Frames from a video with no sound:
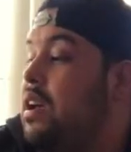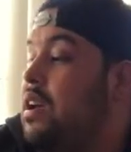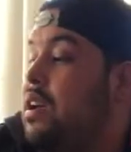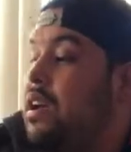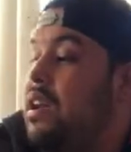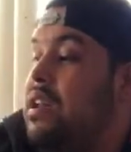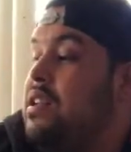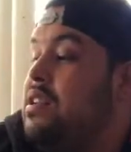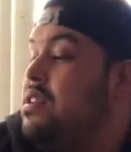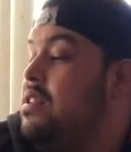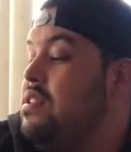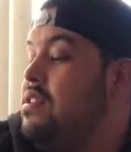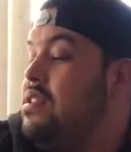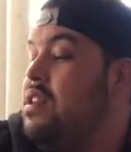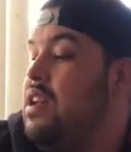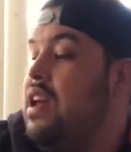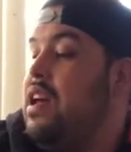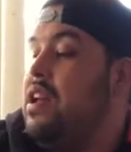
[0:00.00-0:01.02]
I
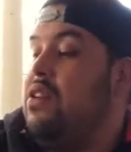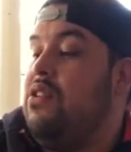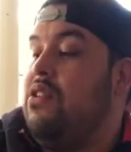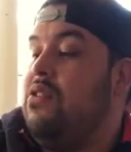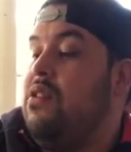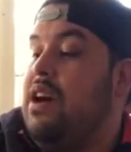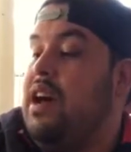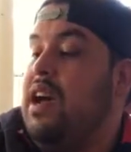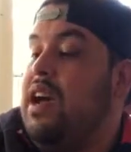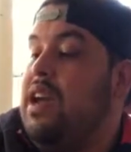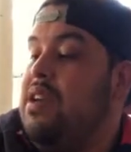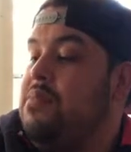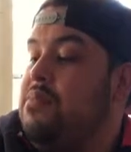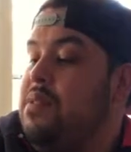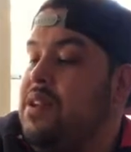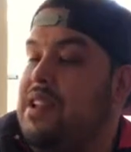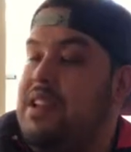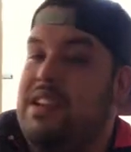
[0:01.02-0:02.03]
don't know why,
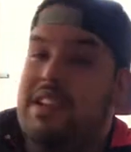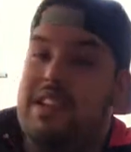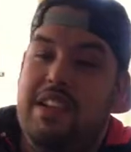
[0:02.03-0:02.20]
but